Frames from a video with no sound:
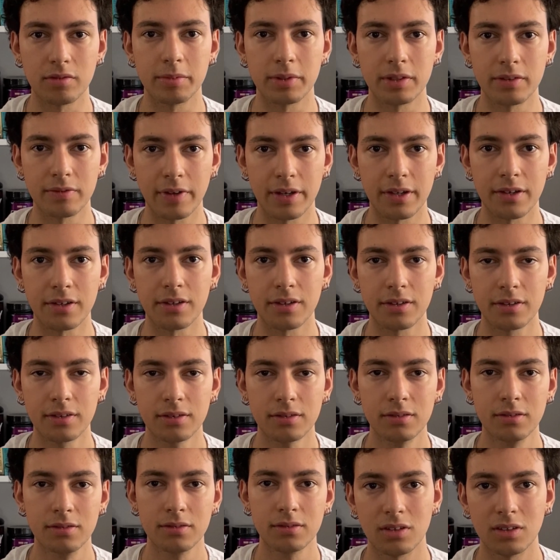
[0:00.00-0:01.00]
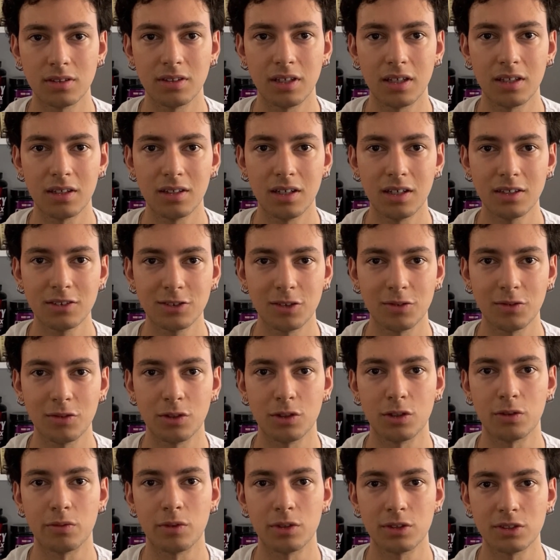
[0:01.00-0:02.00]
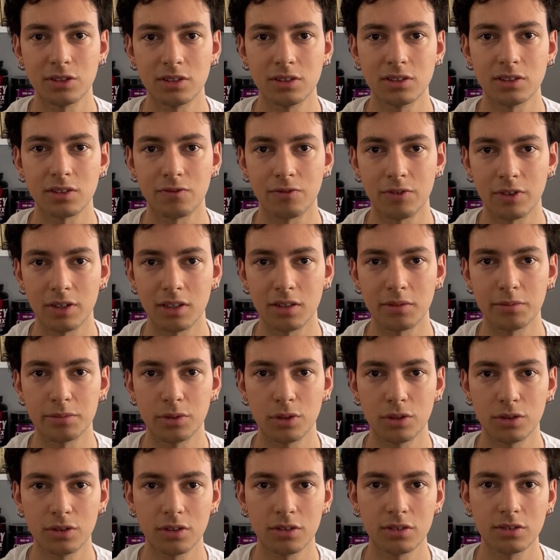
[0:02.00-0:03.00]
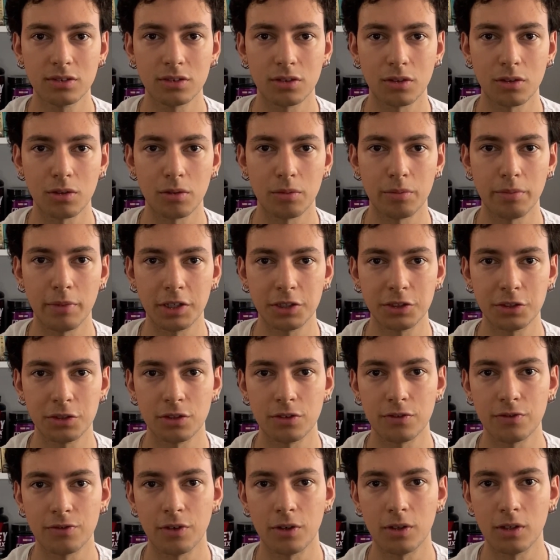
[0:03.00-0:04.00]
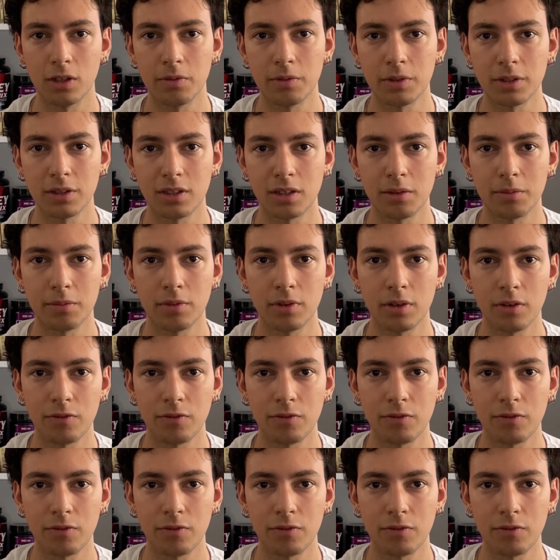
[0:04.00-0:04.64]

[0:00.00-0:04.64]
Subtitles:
be ready. The deadlines of the universities are really important, so make sure you're following them